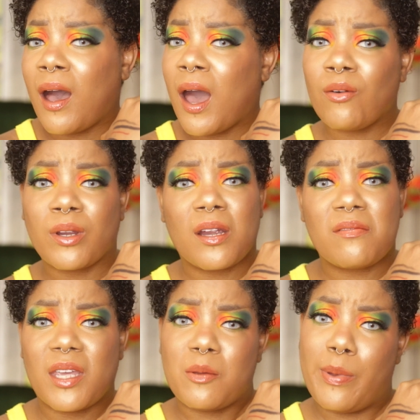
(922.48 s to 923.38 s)
I don't care
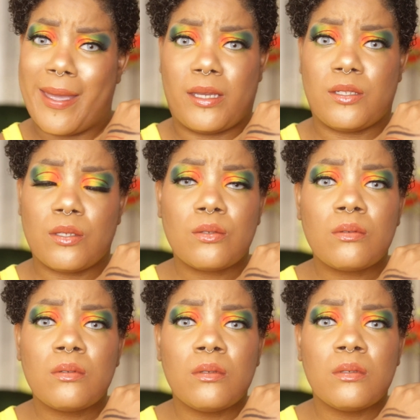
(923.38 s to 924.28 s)
if they paid
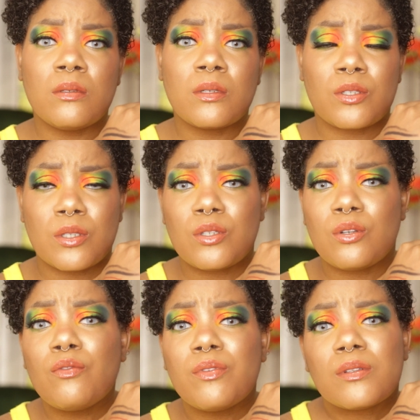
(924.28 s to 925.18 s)
you, because the
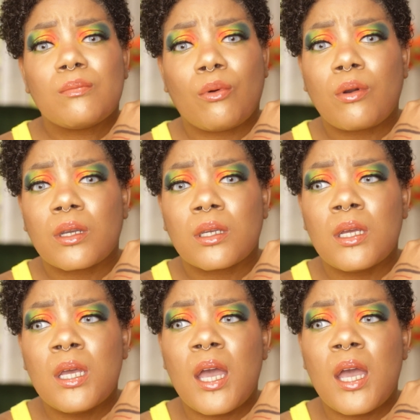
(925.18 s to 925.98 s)
truth is important.